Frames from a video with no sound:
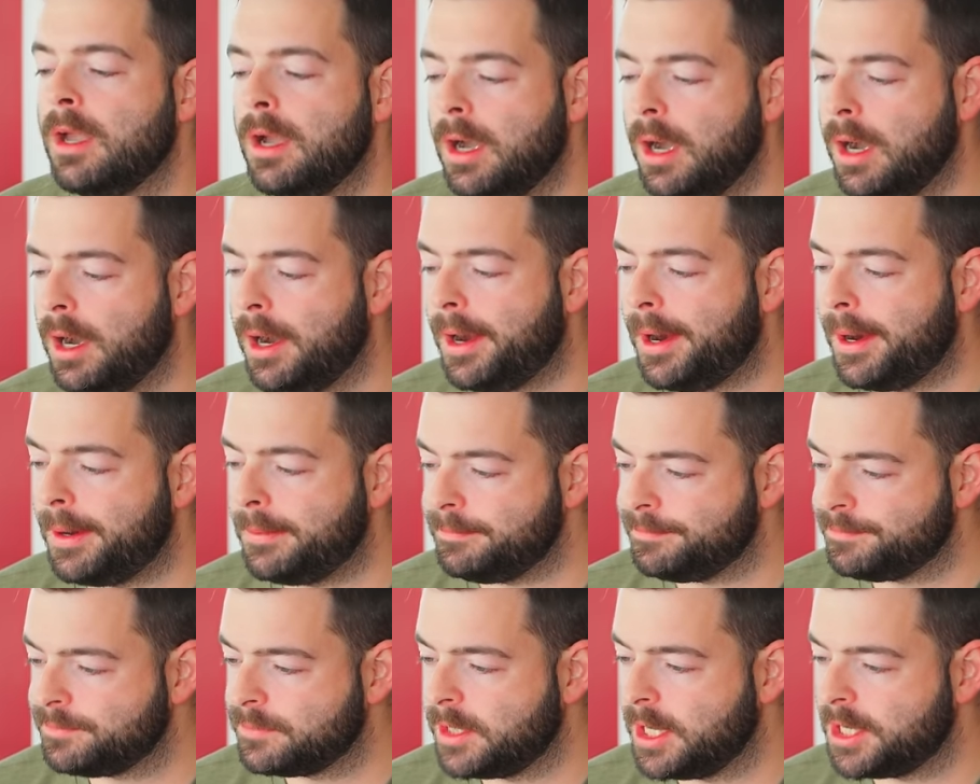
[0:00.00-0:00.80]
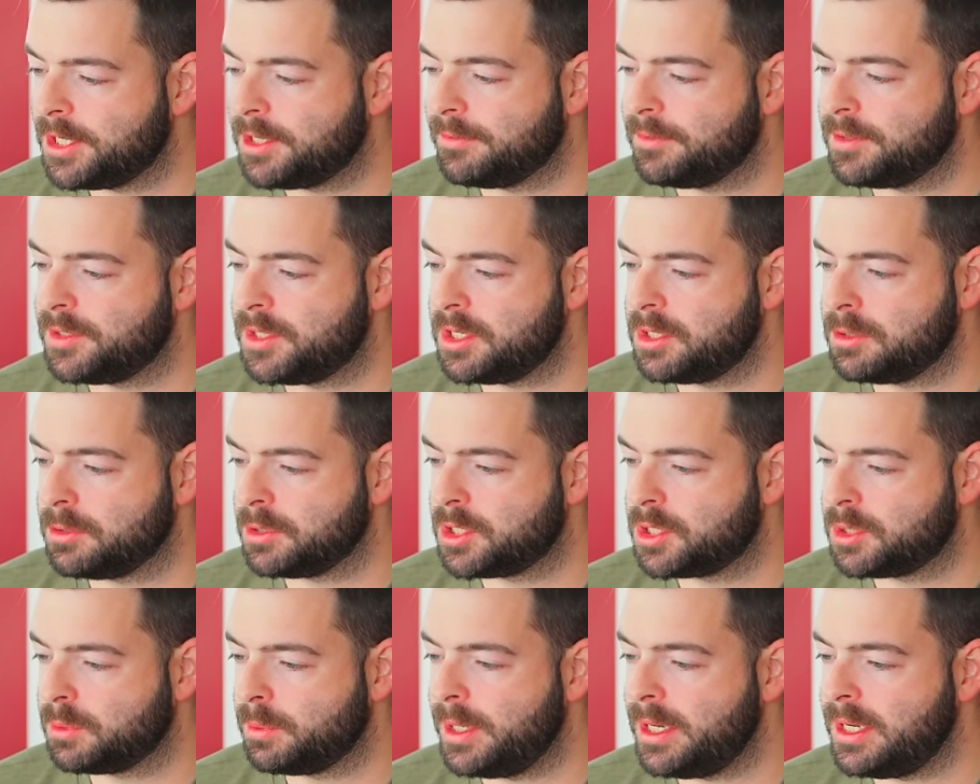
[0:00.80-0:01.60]
Um, touch of residual
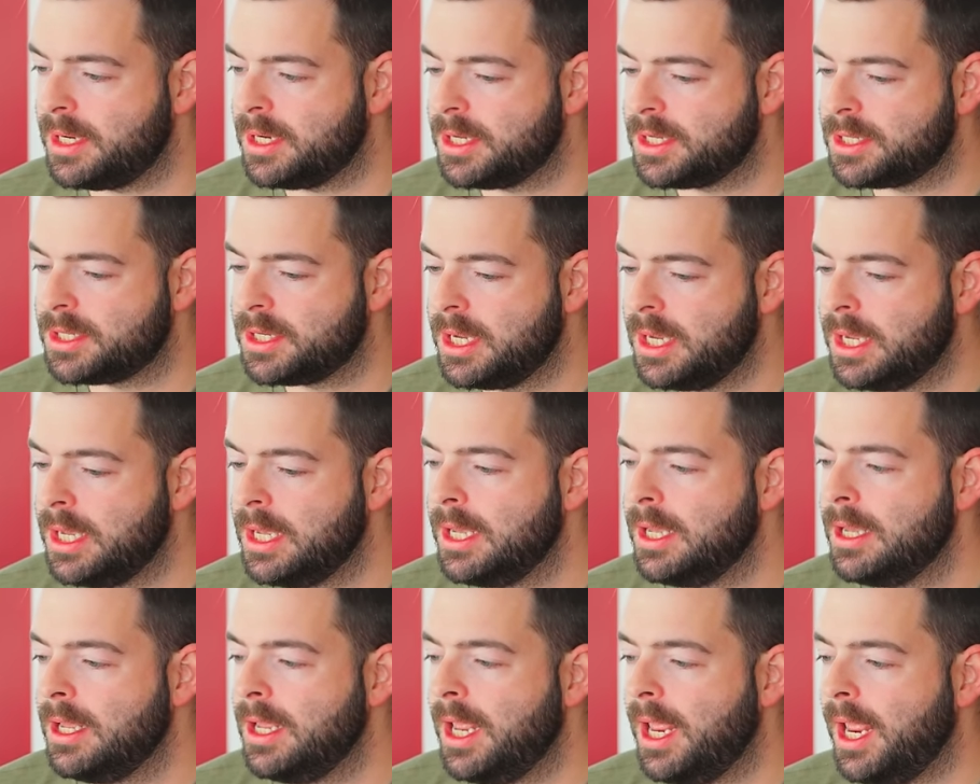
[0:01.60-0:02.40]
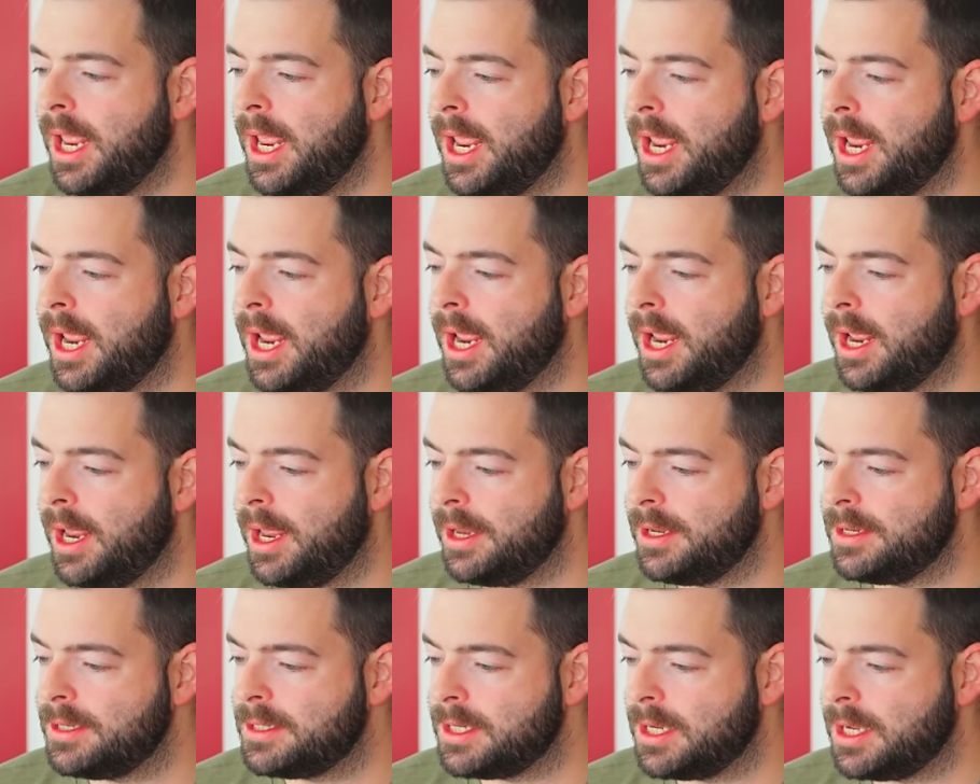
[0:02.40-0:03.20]
sweetness
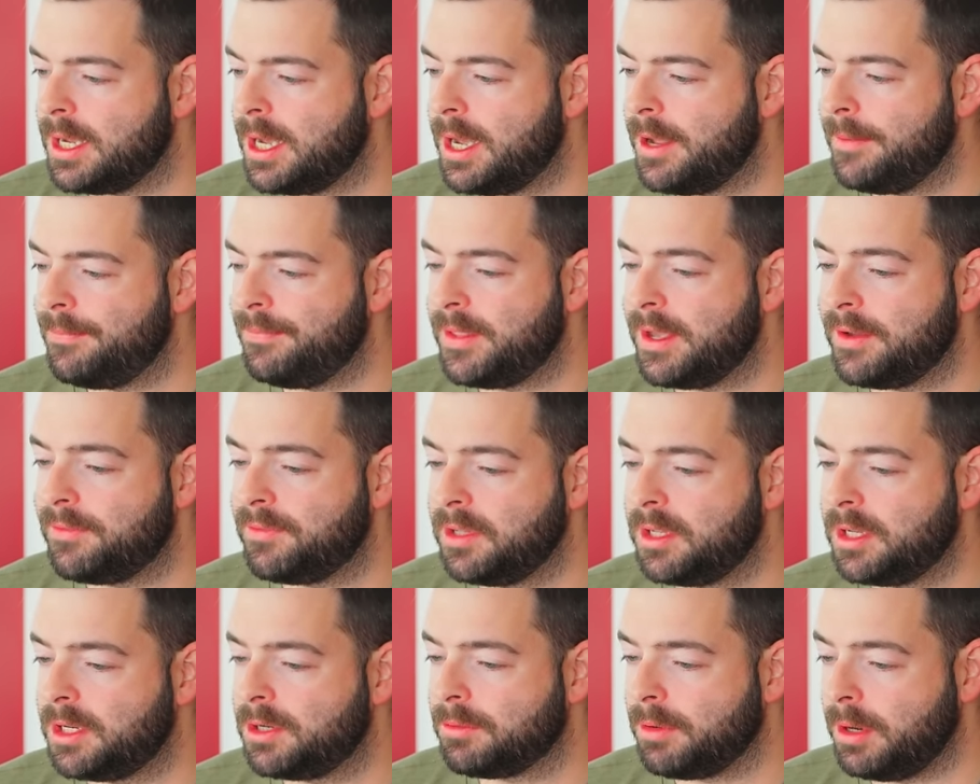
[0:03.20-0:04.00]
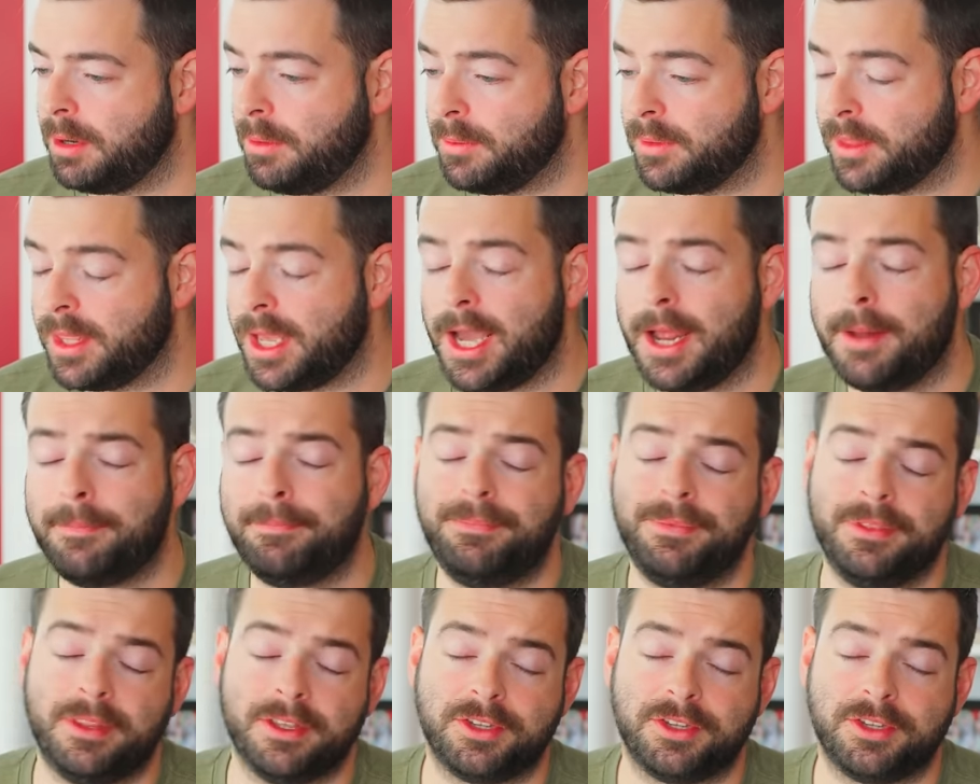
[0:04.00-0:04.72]
and uh, definitely agree with that.